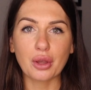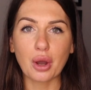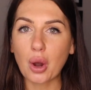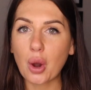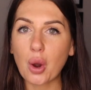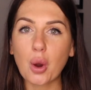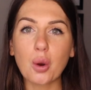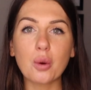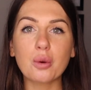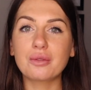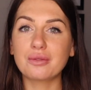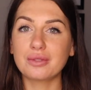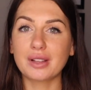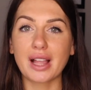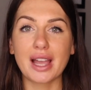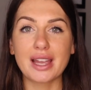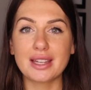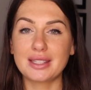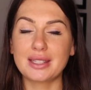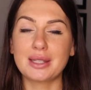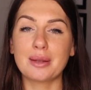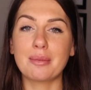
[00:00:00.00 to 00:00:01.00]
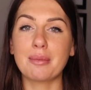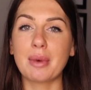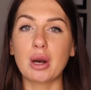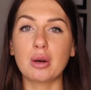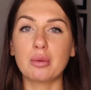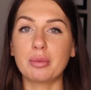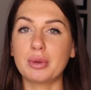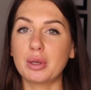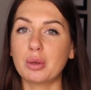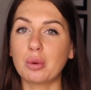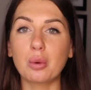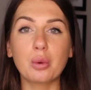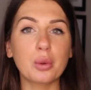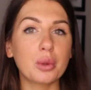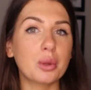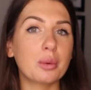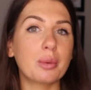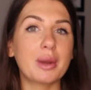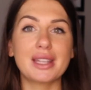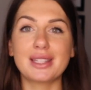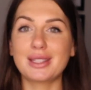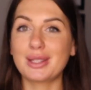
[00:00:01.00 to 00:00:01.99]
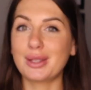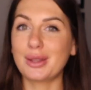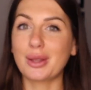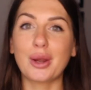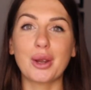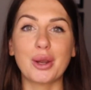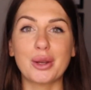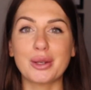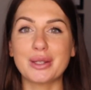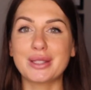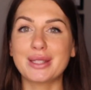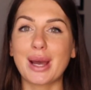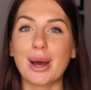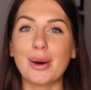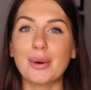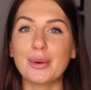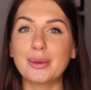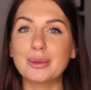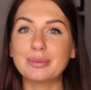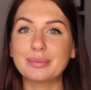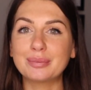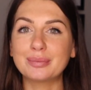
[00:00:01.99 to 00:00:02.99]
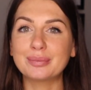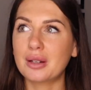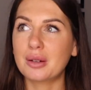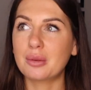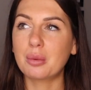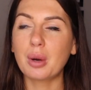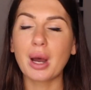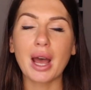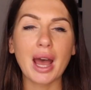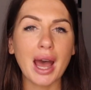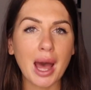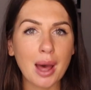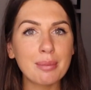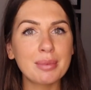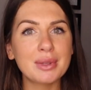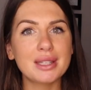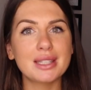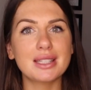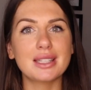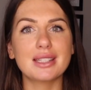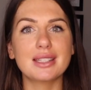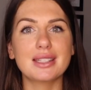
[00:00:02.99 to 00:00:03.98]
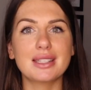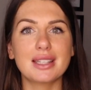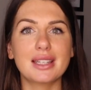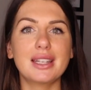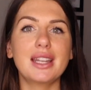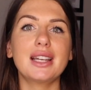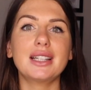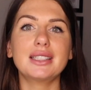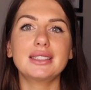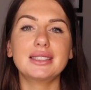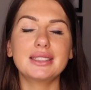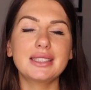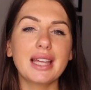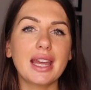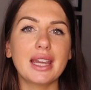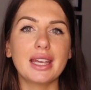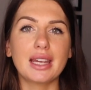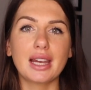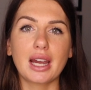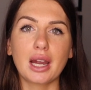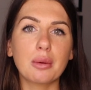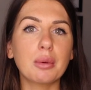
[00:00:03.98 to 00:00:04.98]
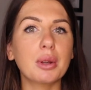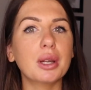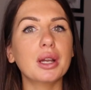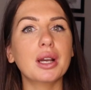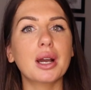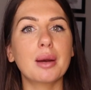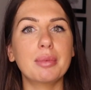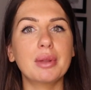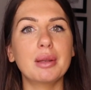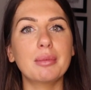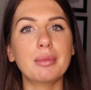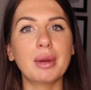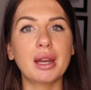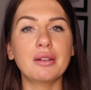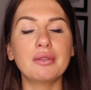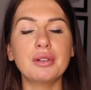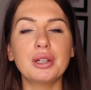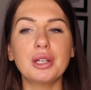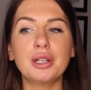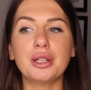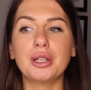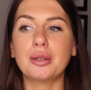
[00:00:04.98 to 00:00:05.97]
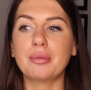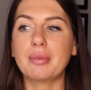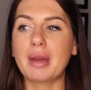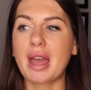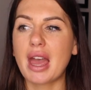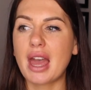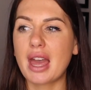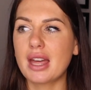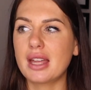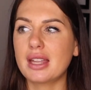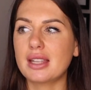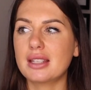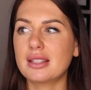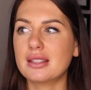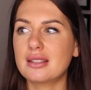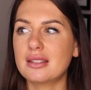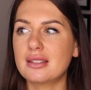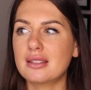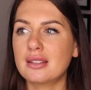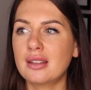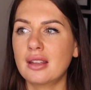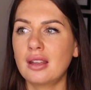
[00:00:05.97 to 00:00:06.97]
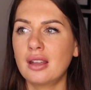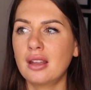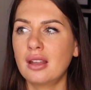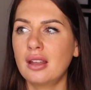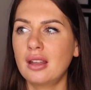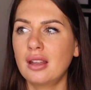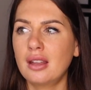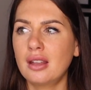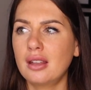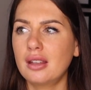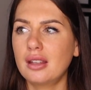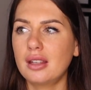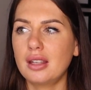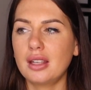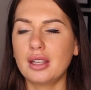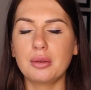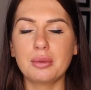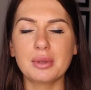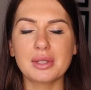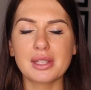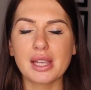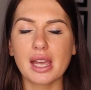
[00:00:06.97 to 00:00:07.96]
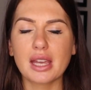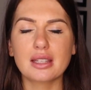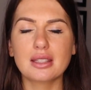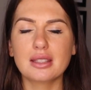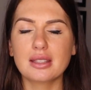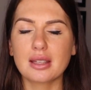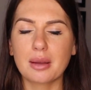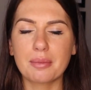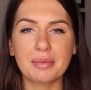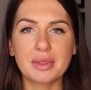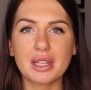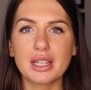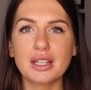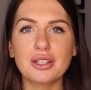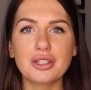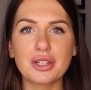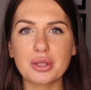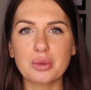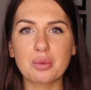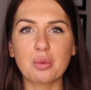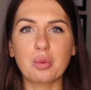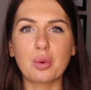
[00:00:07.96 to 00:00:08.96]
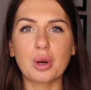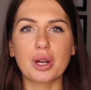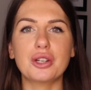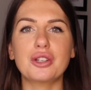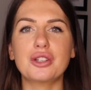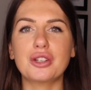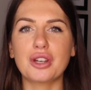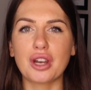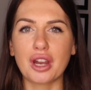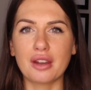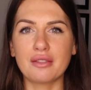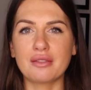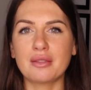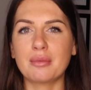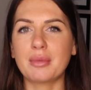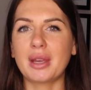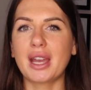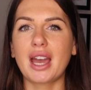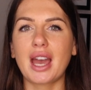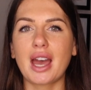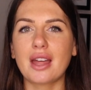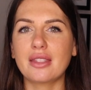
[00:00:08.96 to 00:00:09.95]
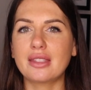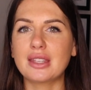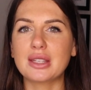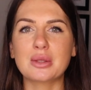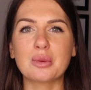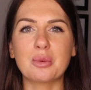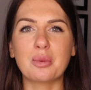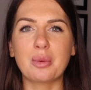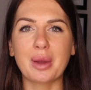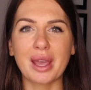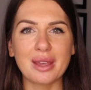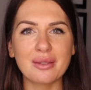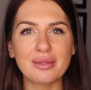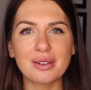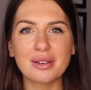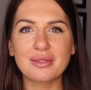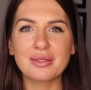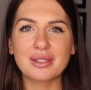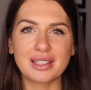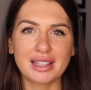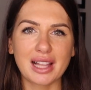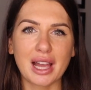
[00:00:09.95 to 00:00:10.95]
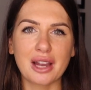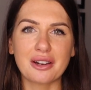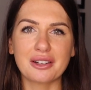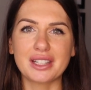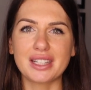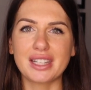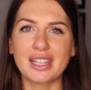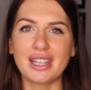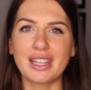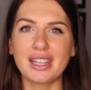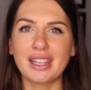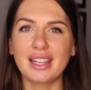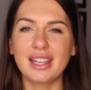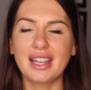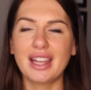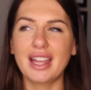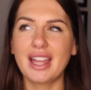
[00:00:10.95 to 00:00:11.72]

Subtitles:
the whole flight to Melbourne, all the way to the hotel. What happened is the next day I woke up in my room and it was like something just washed over me. I had this wave of clarity,